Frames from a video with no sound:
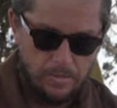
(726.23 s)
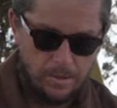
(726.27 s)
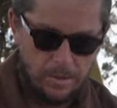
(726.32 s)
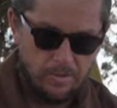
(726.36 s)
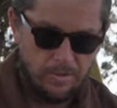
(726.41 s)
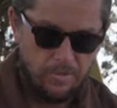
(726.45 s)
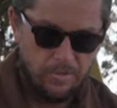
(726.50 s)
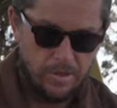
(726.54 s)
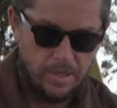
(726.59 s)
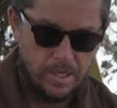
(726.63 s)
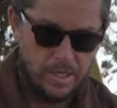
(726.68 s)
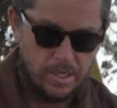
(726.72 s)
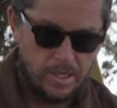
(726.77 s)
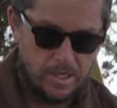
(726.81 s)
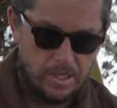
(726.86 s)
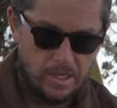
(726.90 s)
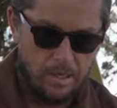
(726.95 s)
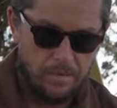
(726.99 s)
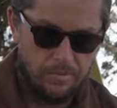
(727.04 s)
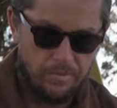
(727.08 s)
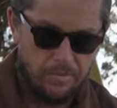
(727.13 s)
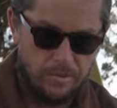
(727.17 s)
The fin
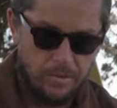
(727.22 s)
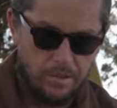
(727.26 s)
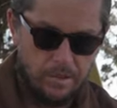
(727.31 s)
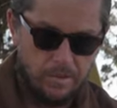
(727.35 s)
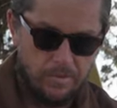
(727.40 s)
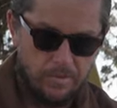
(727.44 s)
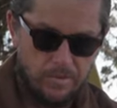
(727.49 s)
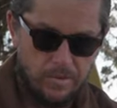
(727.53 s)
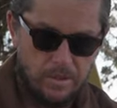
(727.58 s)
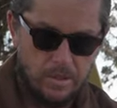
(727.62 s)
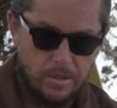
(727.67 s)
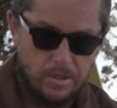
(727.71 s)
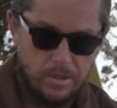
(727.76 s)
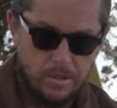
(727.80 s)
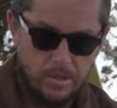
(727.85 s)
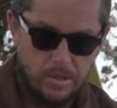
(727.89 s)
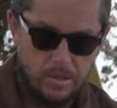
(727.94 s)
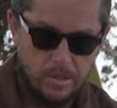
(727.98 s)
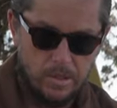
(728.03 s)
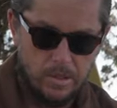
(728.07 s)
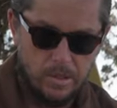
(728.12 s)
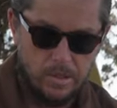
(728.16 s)
itself really
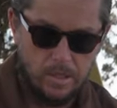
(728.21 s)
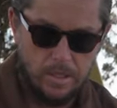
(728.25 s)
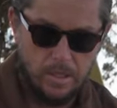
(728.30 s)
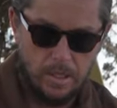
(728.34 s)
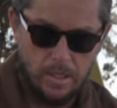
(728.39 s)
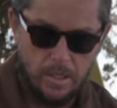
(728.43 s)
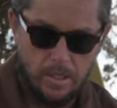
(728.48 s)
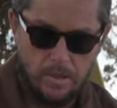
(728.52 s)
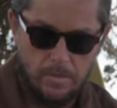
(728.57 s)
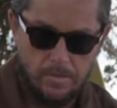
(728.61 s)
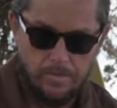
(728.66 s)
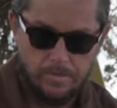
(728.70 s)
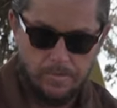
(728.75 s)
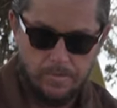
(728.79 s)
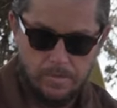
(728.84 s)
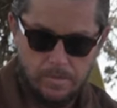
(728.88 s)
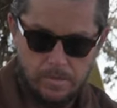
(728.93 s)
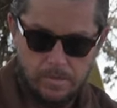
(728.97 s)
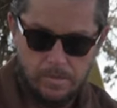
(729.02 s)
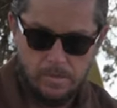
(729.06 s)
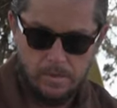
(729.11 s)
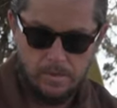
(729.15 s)
feels
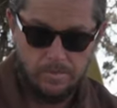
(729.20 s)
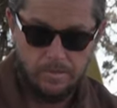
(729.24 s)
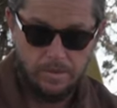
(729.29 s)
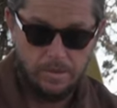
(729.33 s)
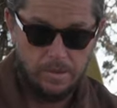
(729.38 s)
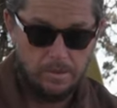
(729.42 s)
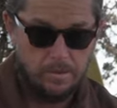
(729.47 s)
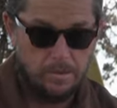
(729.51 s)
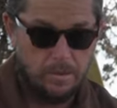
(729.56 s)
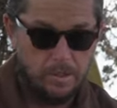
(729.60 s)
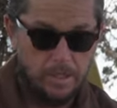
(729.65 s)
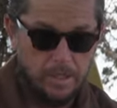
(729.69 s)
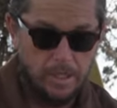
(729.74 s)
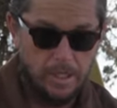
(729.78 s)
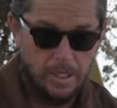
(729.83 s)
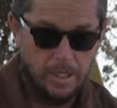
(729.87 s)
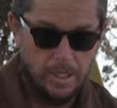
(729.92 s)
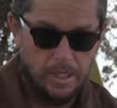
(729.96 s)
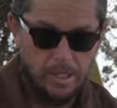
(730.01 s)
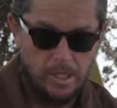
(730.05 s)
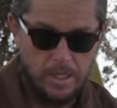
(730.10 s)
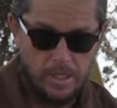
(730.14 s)
really
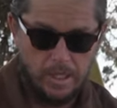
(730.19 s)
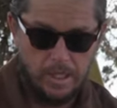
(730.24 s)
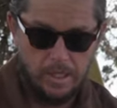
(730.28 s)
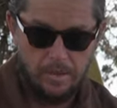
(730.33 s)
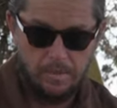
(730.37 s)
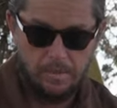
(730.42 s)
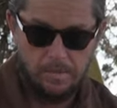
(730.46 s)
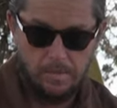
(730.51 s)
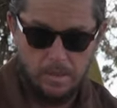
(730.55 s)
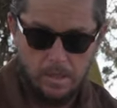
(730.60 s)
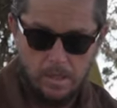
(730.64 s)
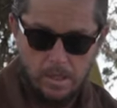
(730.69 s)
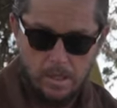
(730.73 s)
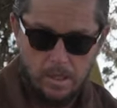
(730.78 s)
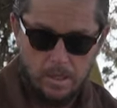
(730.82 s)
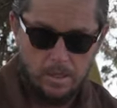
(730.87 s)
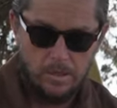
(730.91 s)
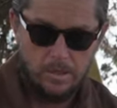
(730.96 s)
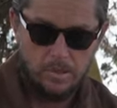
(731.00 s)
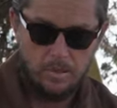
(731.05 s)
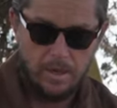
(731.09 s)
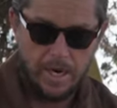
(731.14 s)
good. Like, I
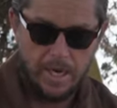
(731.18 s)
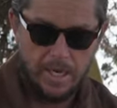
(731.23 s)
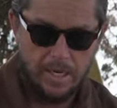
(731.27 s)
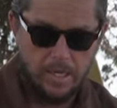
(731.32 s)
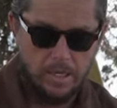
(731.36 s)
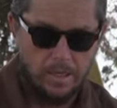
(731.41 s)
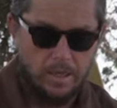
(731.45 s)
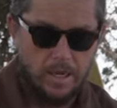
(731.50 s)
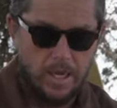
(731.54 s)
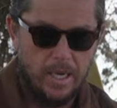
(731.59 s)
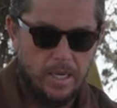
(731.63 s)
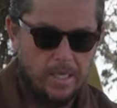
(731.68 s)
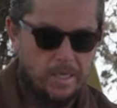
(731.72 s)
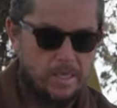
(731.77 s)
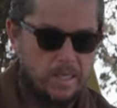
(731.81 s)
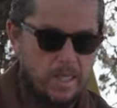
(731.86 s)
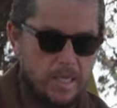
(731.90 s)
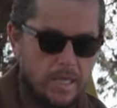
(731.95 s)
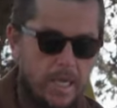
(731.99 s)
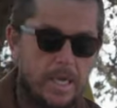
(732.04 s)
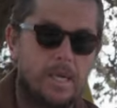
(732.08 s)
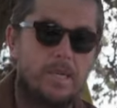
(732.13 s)
was riding it a lot,
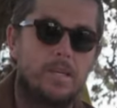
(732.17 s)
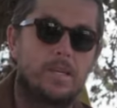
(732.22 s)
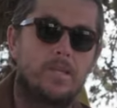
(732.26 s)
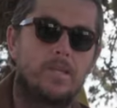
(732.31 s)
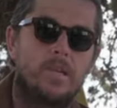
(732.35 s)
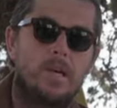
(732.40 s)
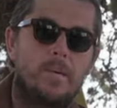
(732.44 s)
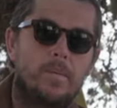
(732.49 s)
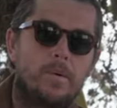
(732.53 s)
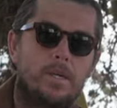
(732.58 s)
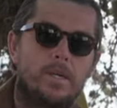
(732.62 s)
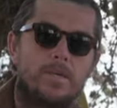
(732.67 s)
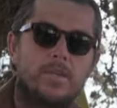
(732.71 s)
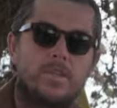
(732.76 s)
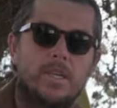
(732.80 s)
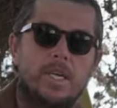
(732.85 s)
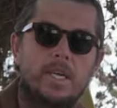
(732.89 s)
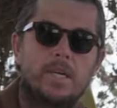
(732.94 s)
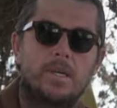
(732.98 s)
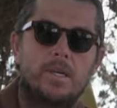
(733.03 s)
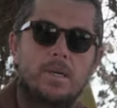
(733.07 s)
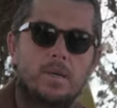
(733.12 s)
like, end of summer at
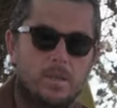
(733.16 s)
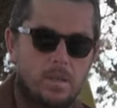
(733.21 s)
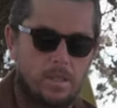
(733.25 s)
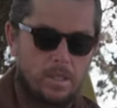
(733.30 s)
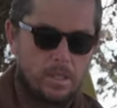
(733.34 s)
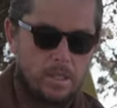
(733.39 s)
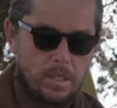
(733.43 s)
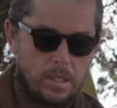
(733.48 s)
Sano.